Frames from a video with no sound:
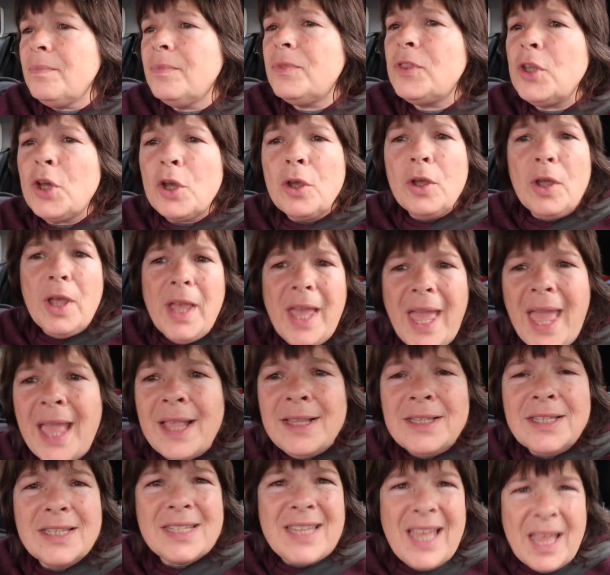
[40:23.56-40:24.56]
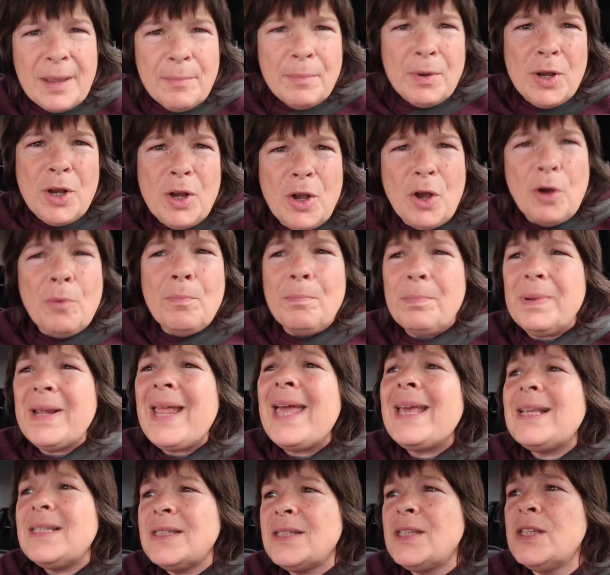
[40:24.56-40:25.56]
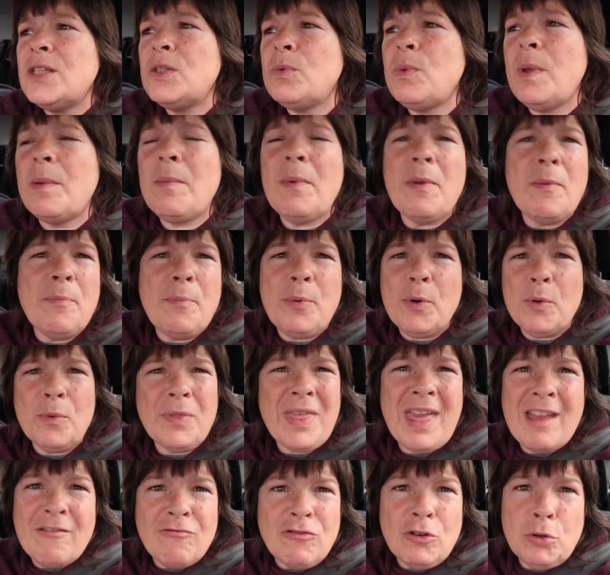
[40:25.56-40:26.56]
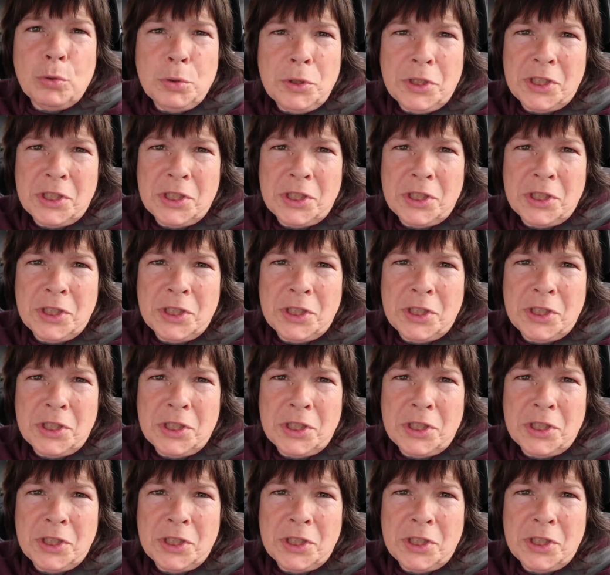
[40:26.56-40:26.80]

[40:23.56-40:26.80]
the entertainment complex, the swimming pool, they're all